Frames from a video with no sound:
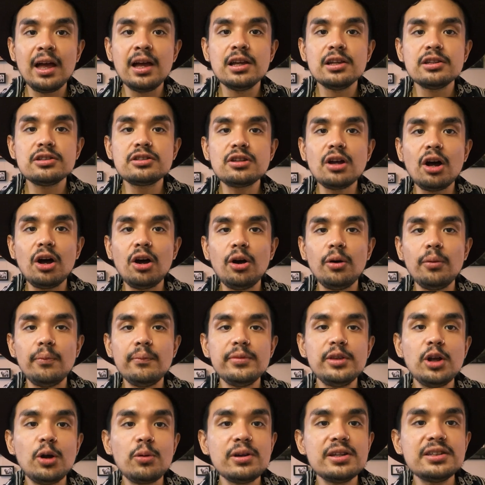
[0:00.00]
So
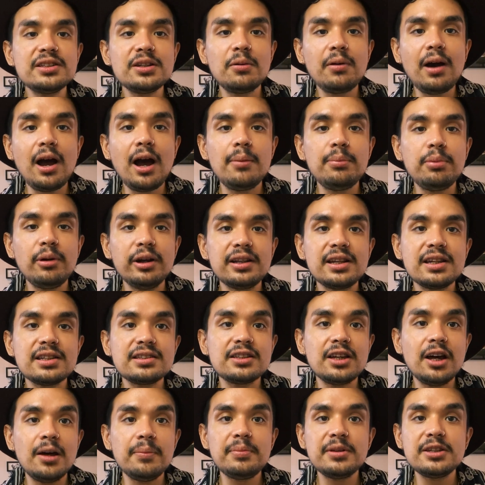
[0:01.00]
the reason why I bring this
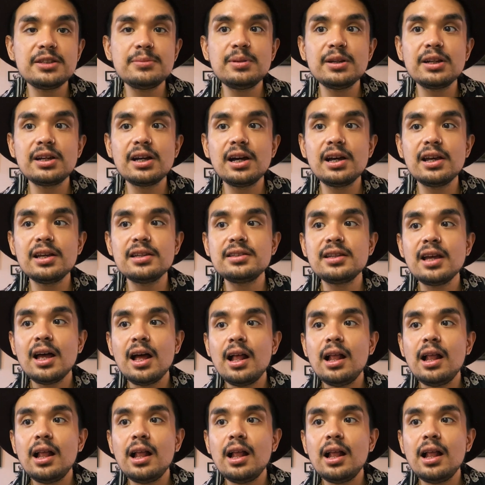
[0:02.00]
up is because